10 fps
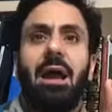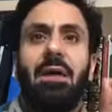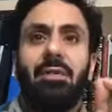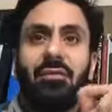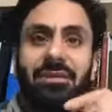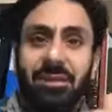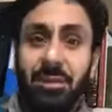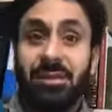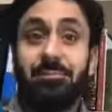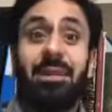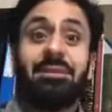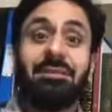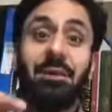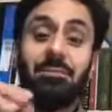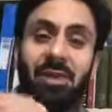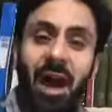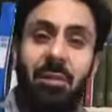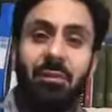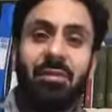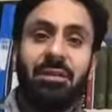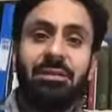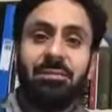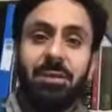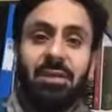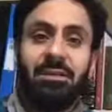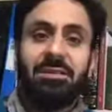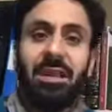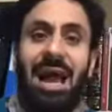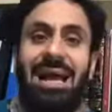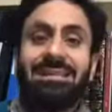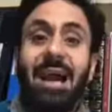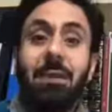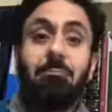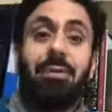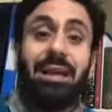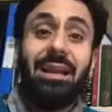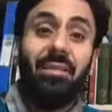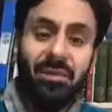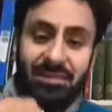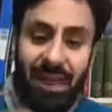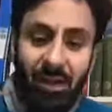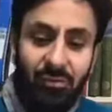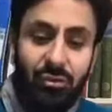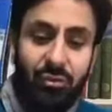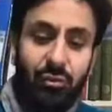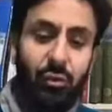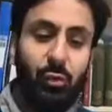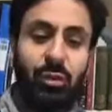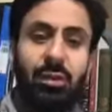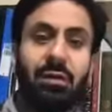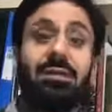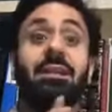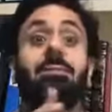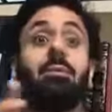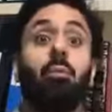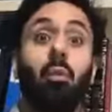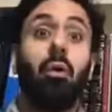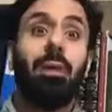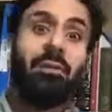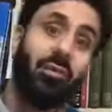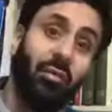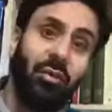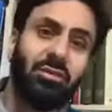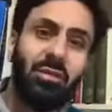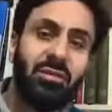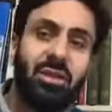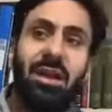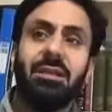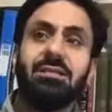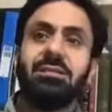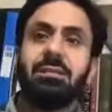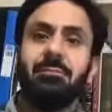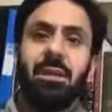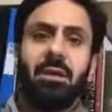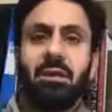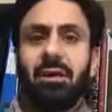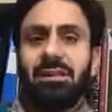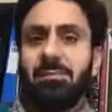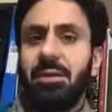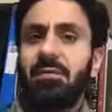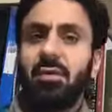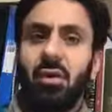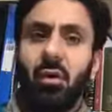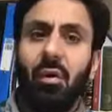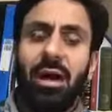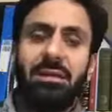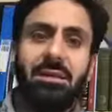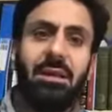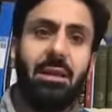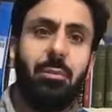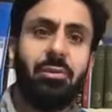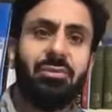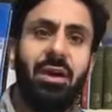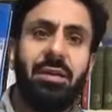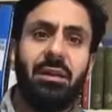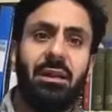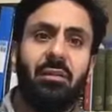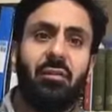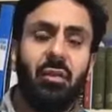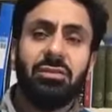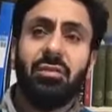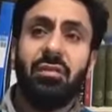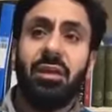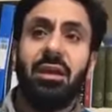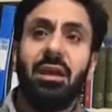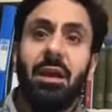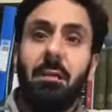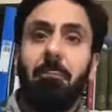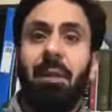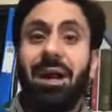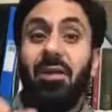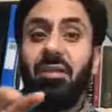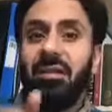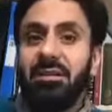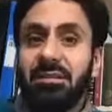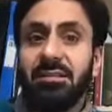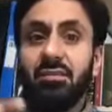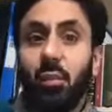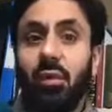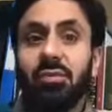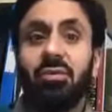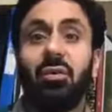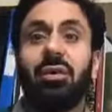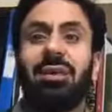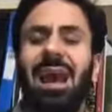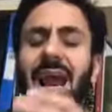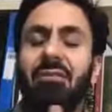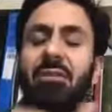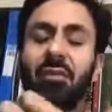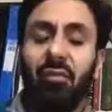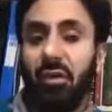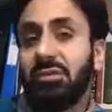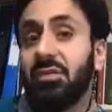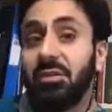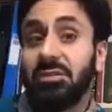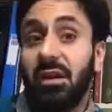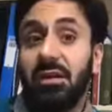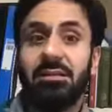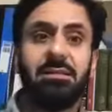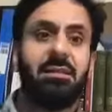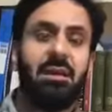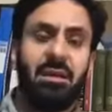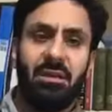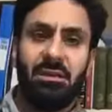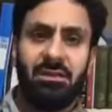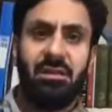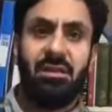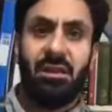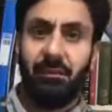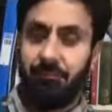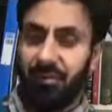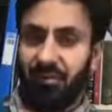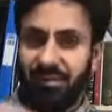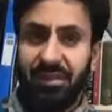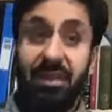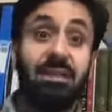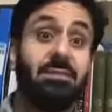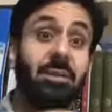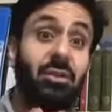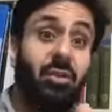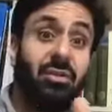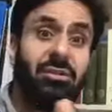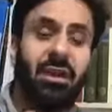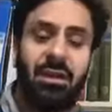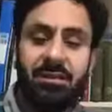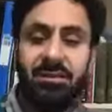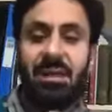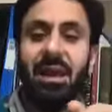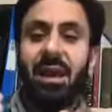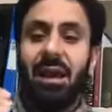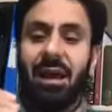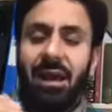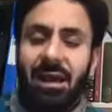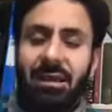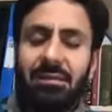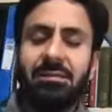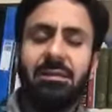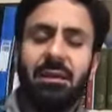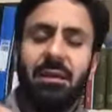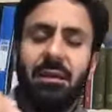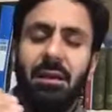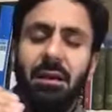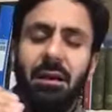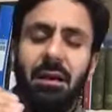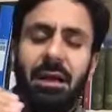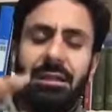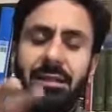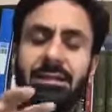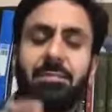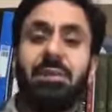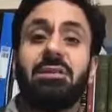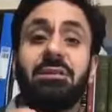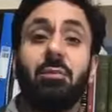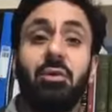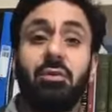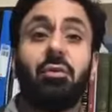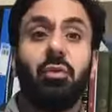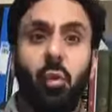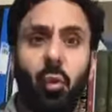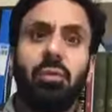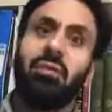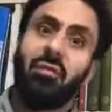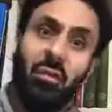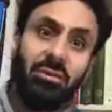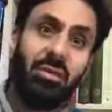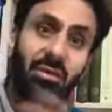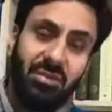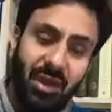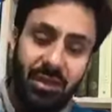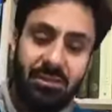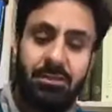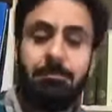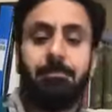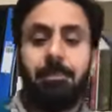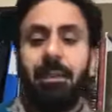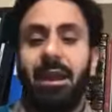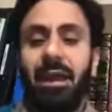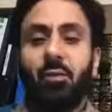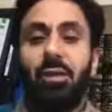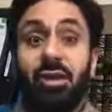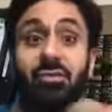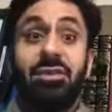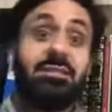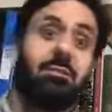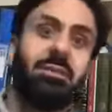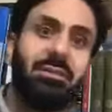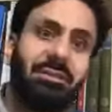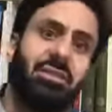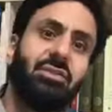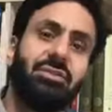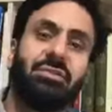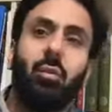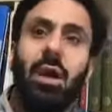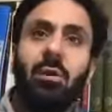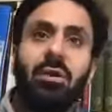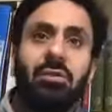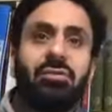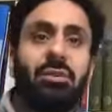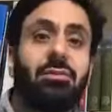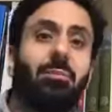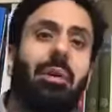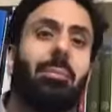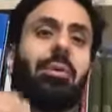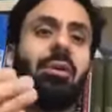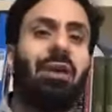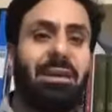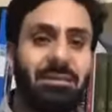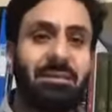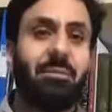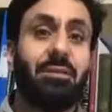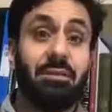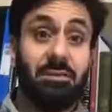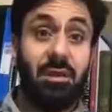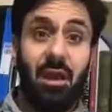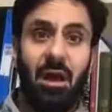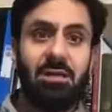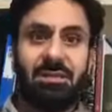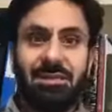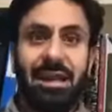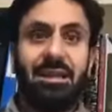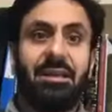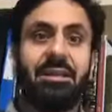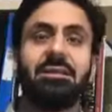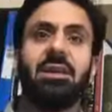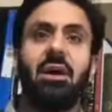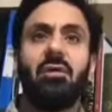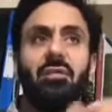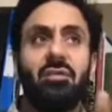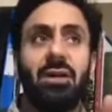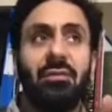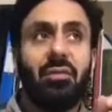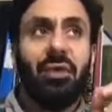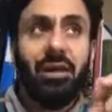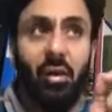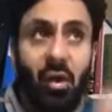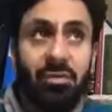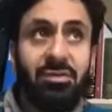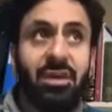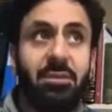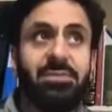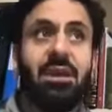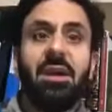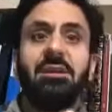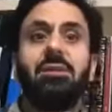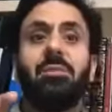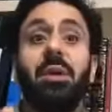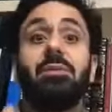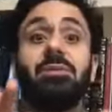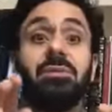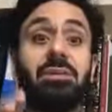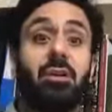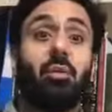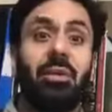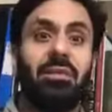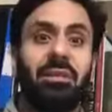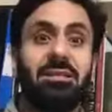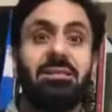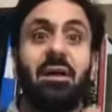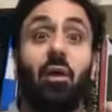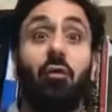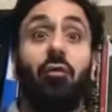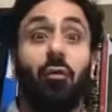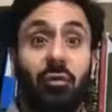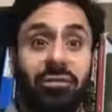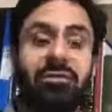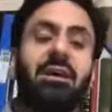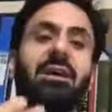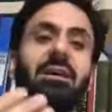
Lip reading: And the reason I'm going to spend some time on this is because as I'm breaking this down to you, you would learn a little bit more about the philosophy of science. You know, as many of you know, I did a postgrad in philosophy. My thesis was on an area in the philosophy of science concerning physicalism and neuroscience, and I did a specialist module called the philosophy of science, and we addressed some of these issues. So what I want to do is try to popularize some of these understandings for you to have the right concepts to be able to deal with this false